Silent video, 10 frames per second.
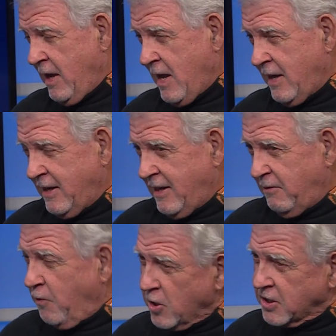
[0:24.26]
and uh,
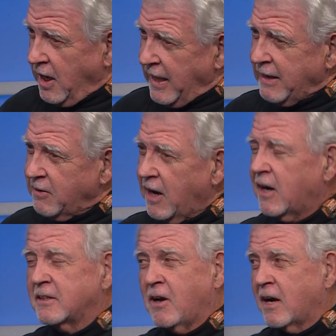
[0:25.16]
unfortunately,
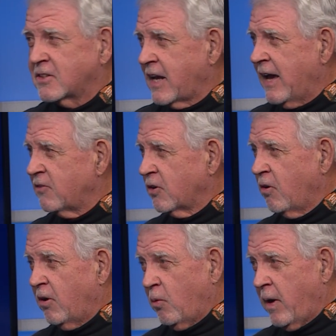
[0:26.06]
our dark skies are
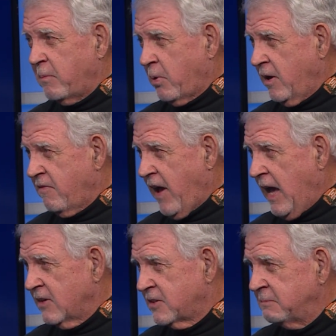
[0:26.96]
going away pretty
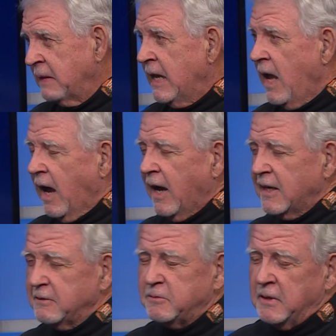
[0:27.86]
fast.
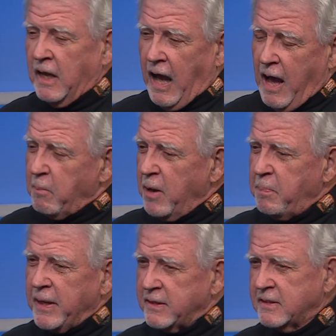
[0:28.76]
Um, I'm
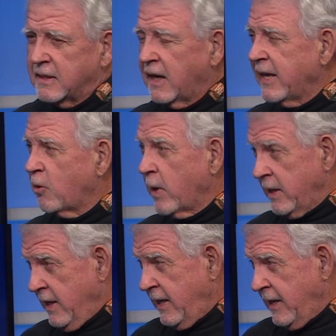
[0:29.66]
up at uh, Lake
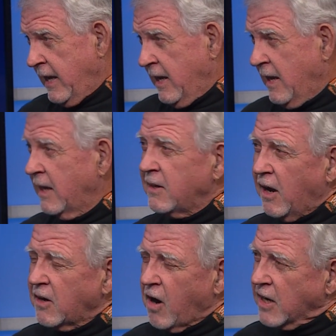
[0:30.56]
Whitney, and
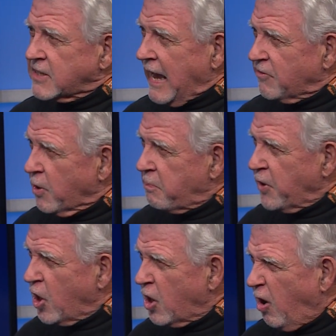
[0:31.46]
our dark skies up
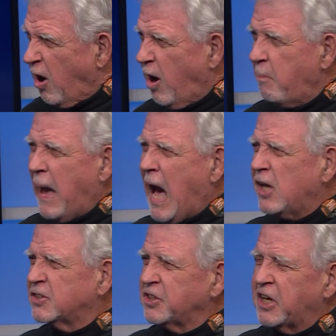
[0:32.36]
there are
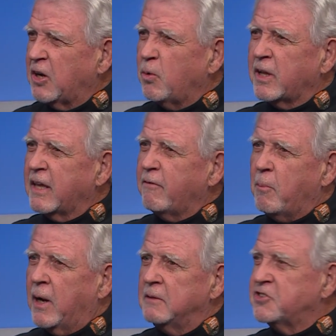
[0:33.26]
about. Uh, we'll give
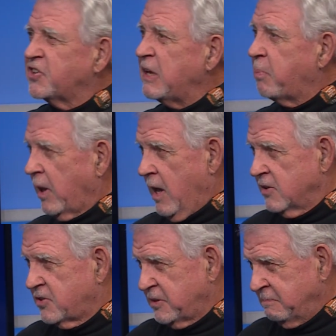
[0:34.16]
them a C
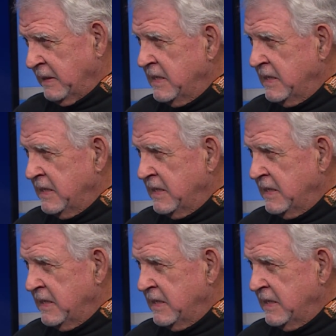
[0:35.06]
plus. Mm.